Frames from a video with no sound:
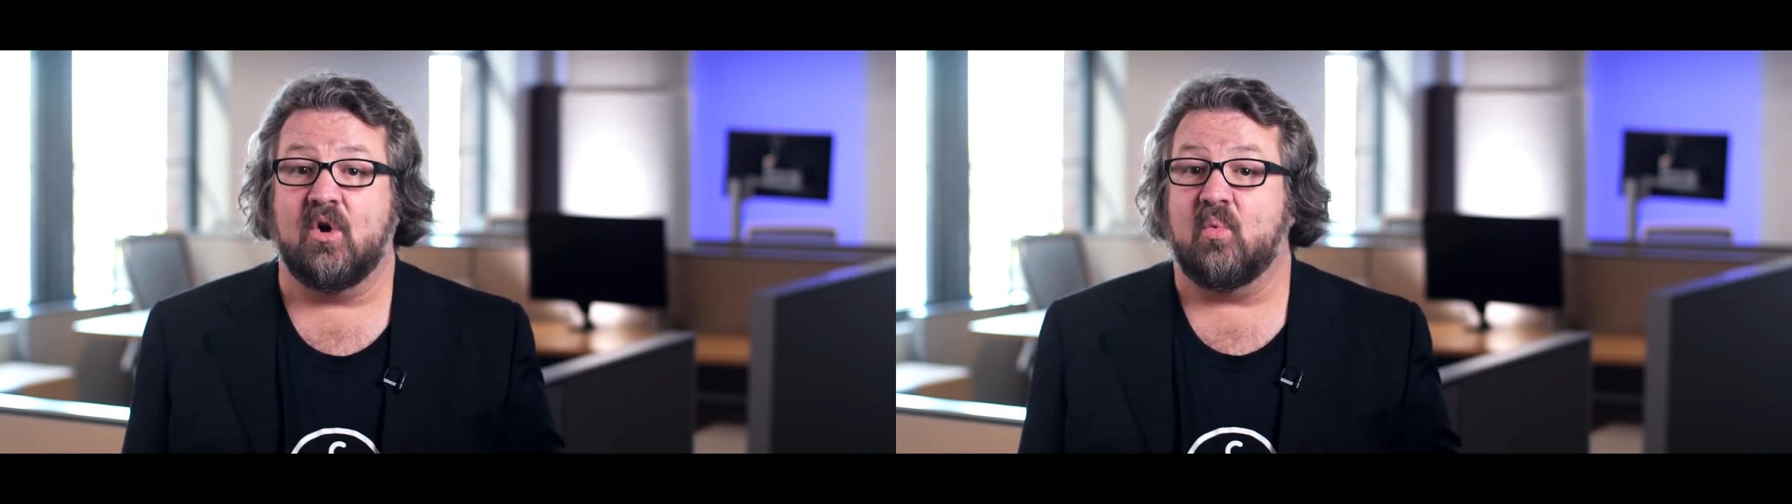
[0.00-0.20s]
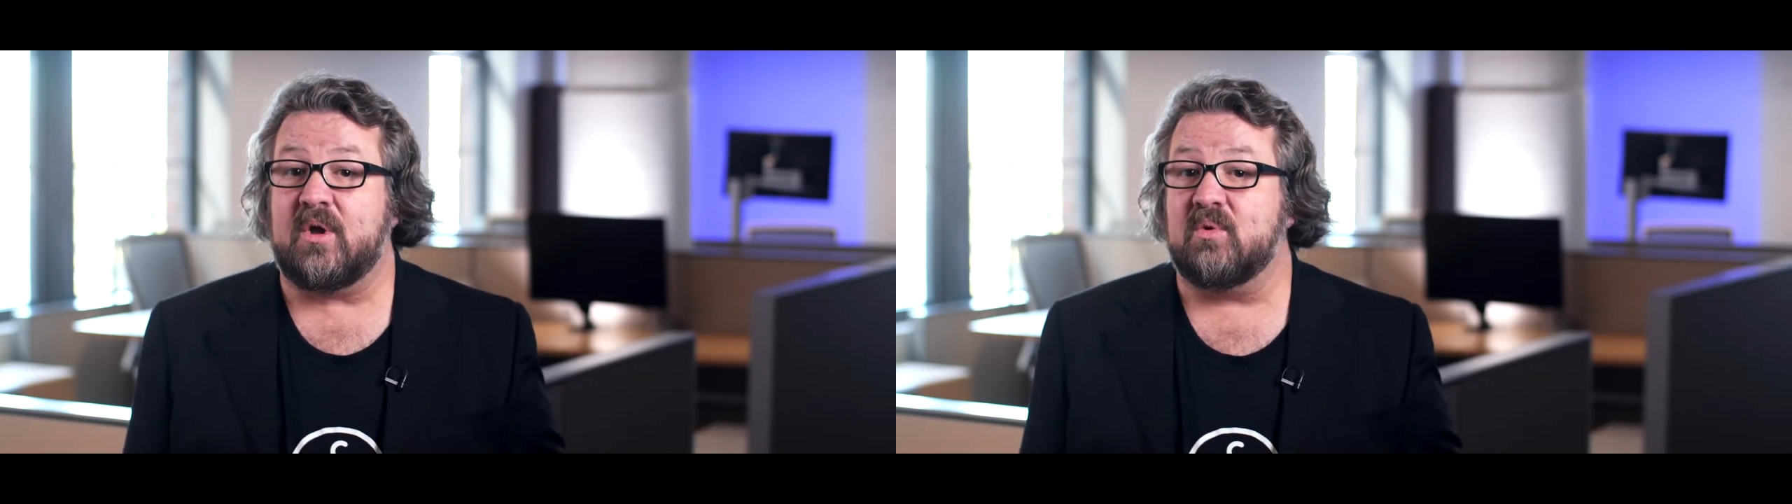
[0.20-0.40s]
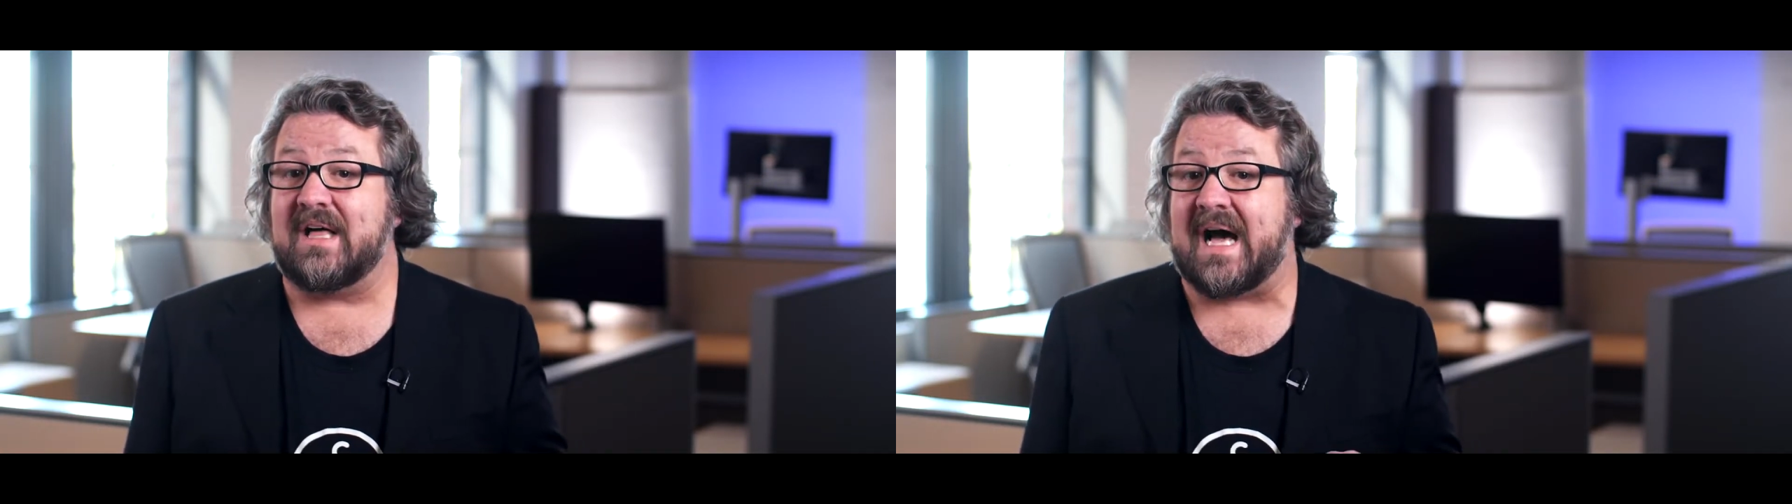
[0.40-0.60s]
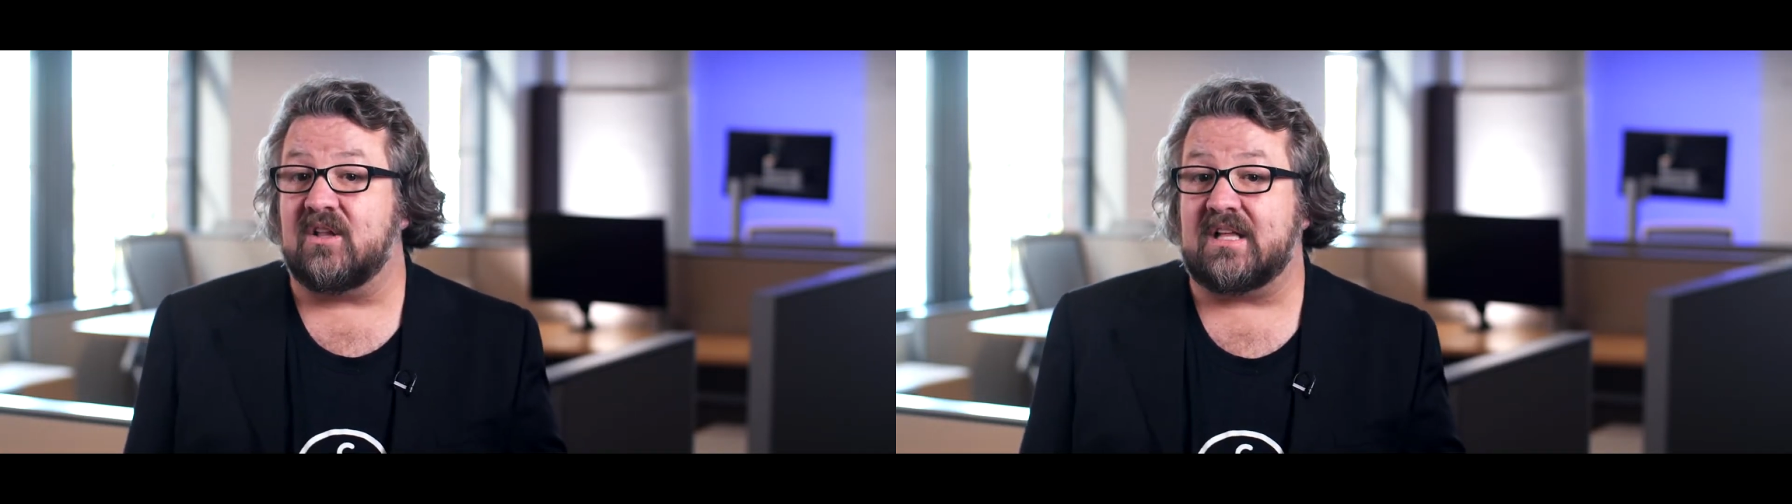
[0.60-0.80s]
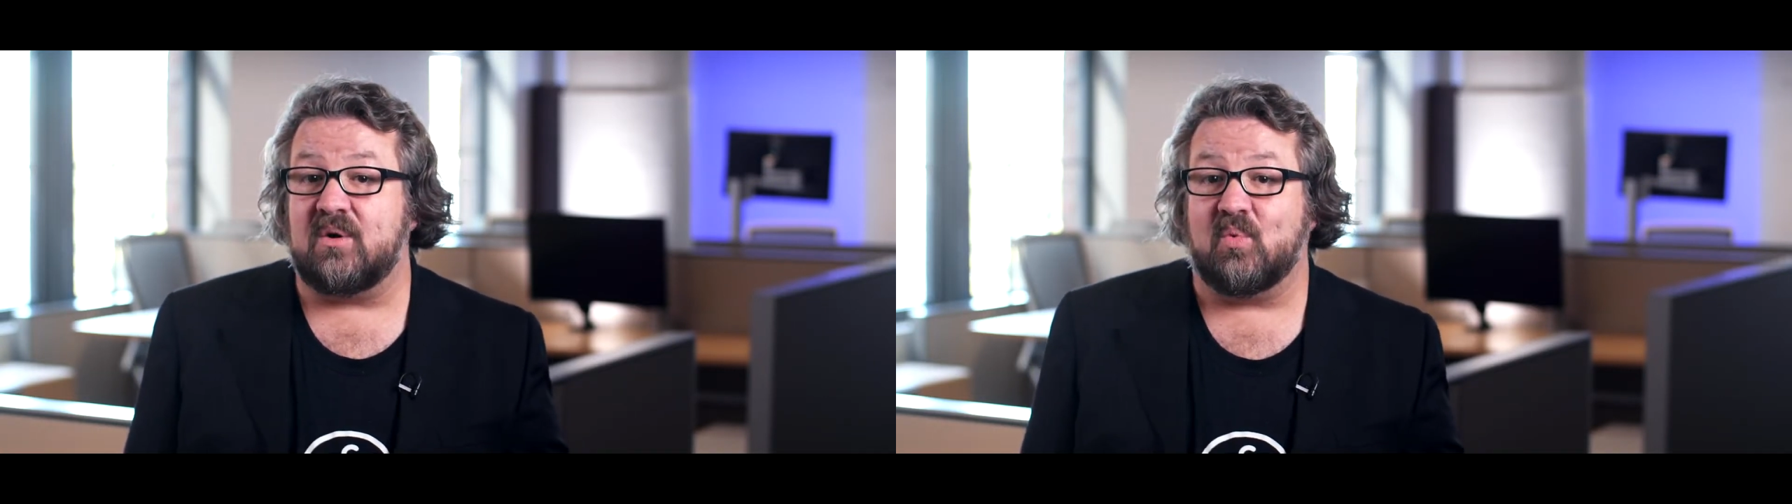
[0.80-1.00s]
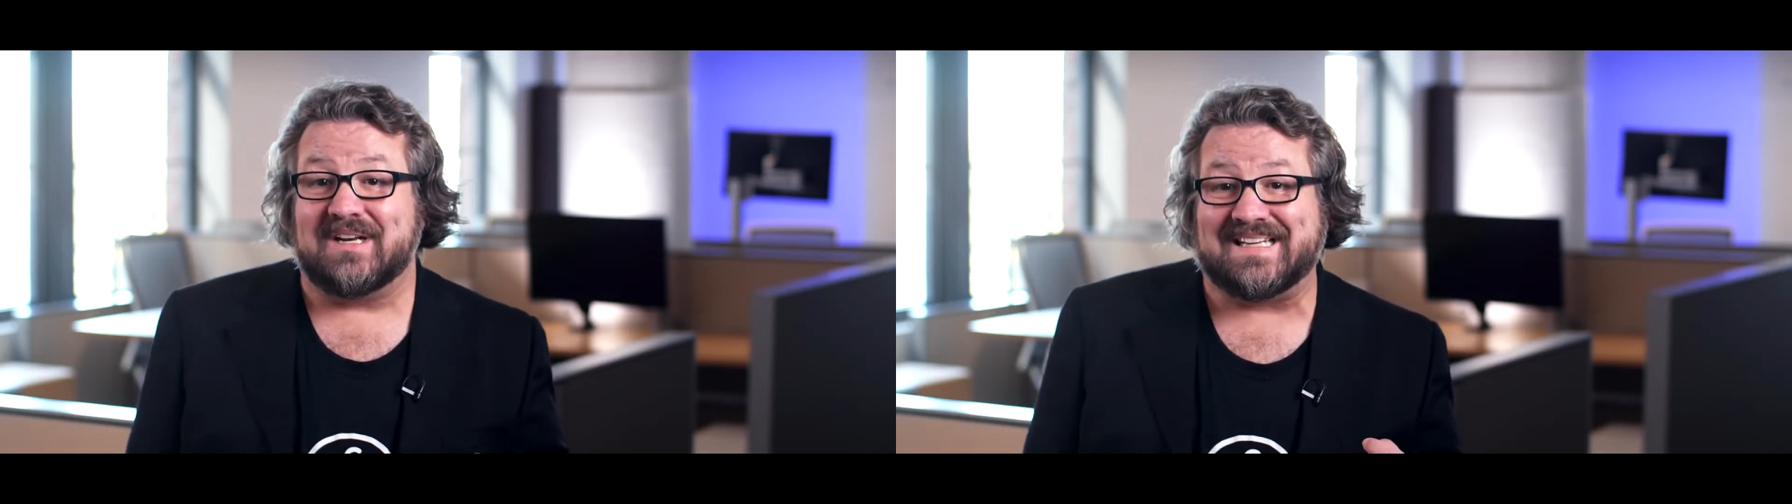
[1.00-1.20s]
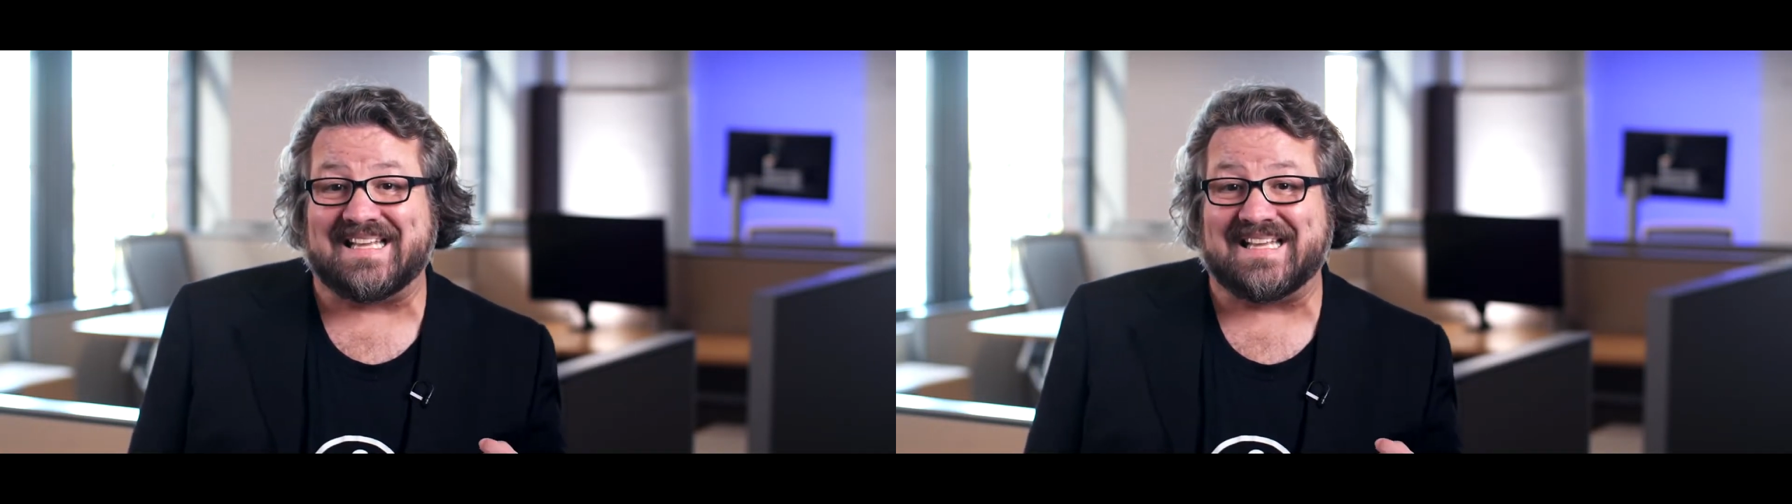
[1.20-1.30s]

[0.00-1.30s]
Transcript: We will outline what it